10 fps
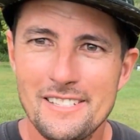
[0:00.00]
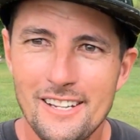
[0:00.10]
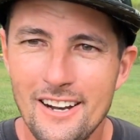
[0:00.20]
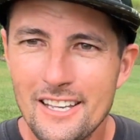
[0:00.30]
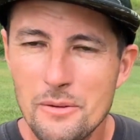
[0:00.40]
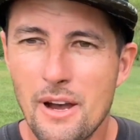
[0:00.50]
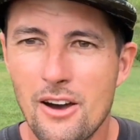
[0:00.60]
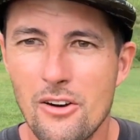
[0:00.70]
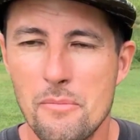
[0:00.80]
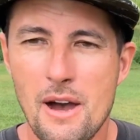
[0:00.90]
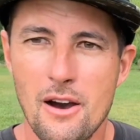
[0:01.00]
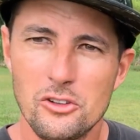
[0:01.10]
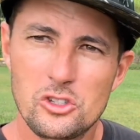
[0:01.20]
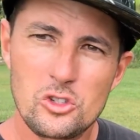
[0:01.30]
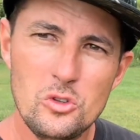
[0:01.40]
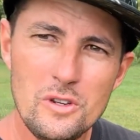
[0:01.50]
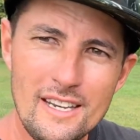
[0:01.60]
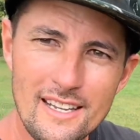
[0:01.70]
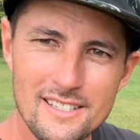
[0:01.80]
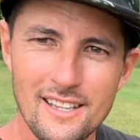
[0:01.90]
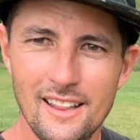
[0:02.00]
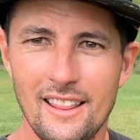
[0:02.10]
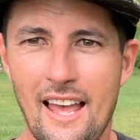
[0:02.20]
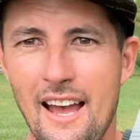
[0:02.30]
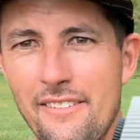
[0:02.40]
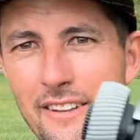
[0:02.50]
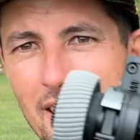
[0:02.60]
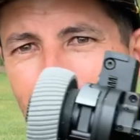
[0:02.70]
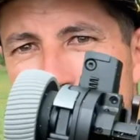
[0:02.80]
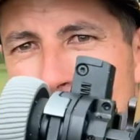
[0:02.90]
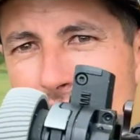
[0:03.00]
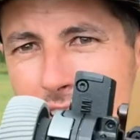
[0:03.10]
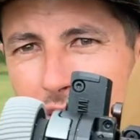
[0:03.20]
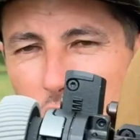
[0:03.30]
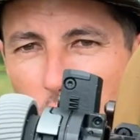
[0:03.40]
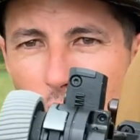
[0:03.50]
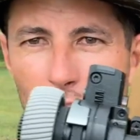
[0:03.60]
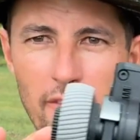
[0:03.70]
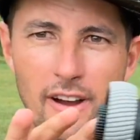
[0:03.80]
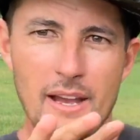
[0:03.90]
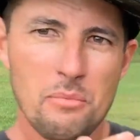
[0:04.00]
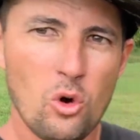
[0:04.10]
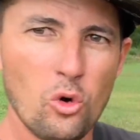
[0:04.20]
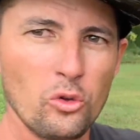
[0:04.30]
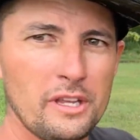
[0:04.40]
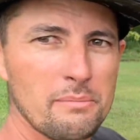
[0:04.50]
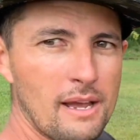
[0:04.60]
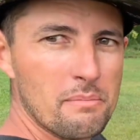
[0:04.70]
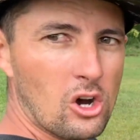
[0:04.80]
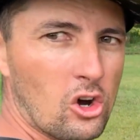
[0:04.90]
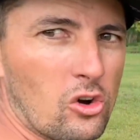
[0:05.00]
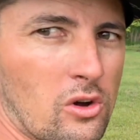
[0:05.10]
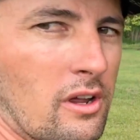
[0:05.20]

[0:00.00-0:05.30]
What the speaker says: talking about scooting it to the left. So if I'm holding my bow